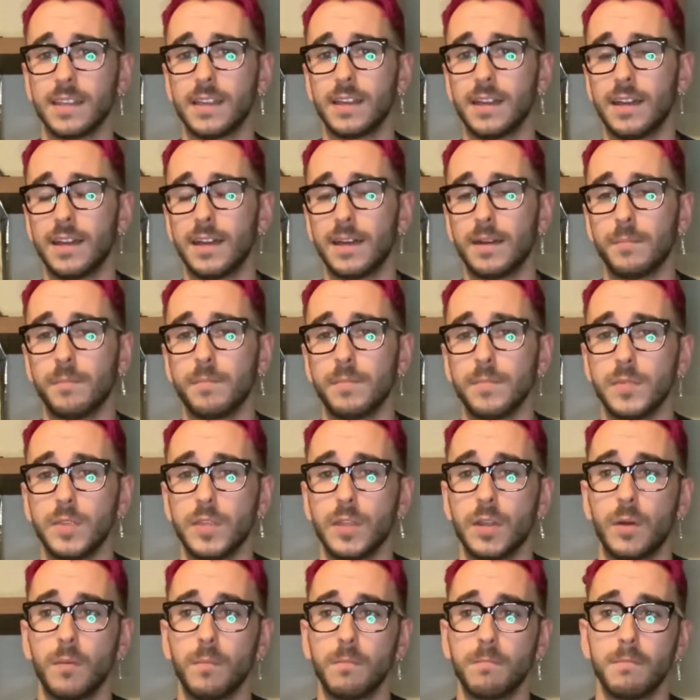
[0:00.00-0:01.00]

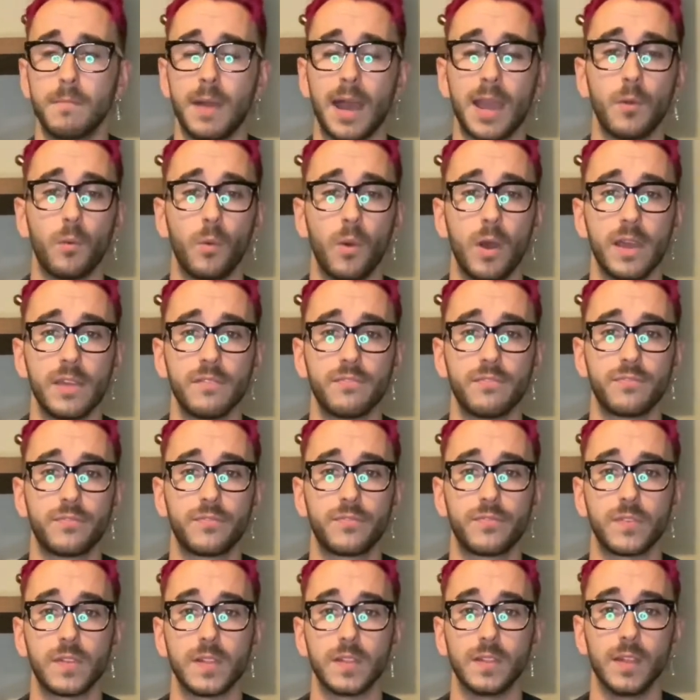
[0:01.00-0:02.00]
My wife
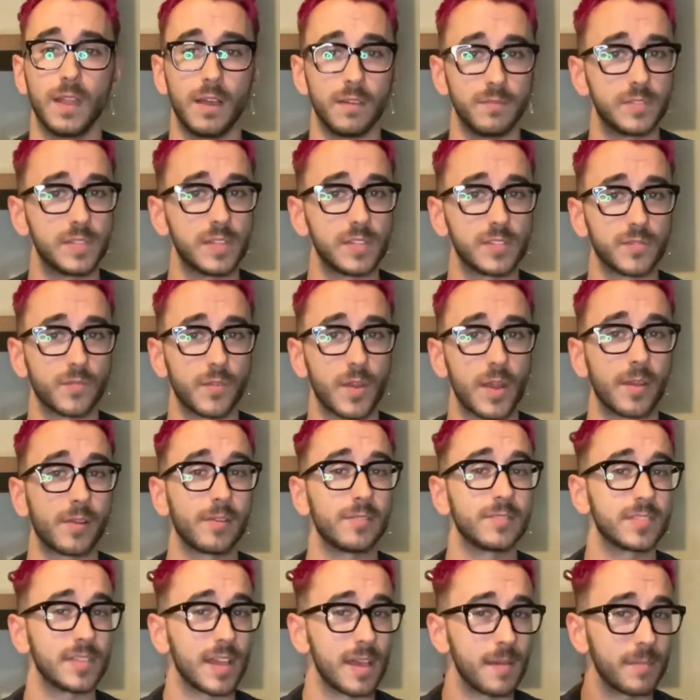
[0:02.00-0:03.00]
loves this
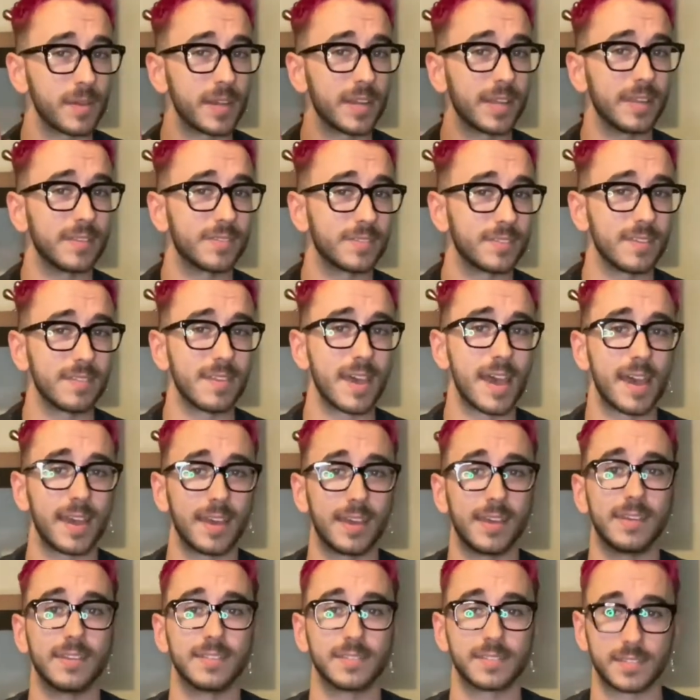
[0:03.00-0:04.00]
fragrance. I'm gonna get to that
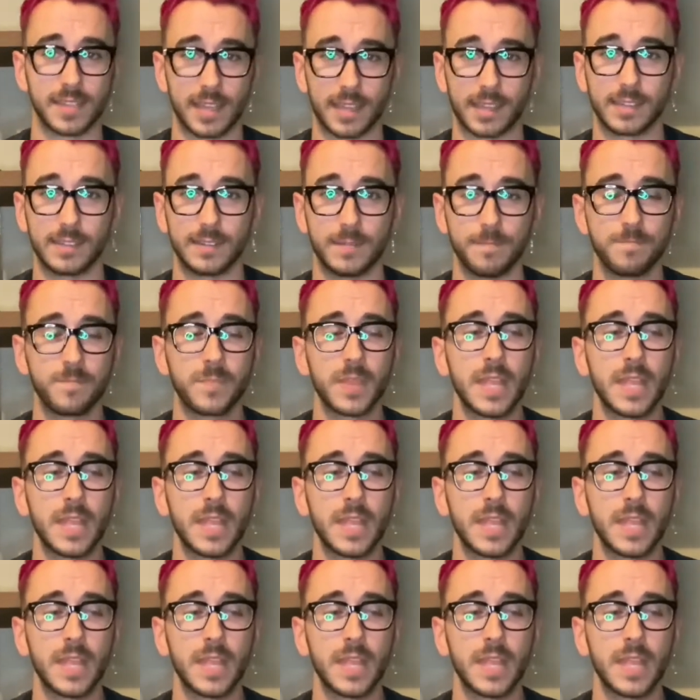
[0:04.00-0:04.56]
in a second.